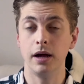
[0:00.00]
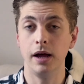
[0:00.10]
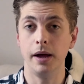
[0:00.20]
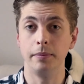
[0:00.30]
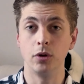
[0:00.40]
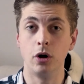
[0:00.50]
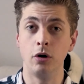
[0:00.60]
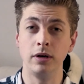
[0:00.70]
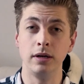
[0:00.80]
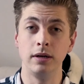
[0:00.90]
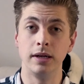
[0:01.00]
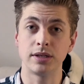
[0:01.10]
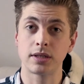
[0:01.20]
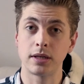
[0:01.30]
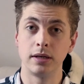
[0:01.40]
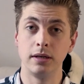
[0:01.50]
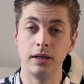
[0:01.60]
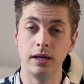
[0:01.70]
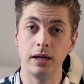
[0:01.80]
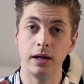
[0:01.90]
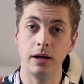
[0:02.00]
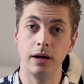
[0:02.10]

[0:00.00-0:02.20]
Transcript: and only list the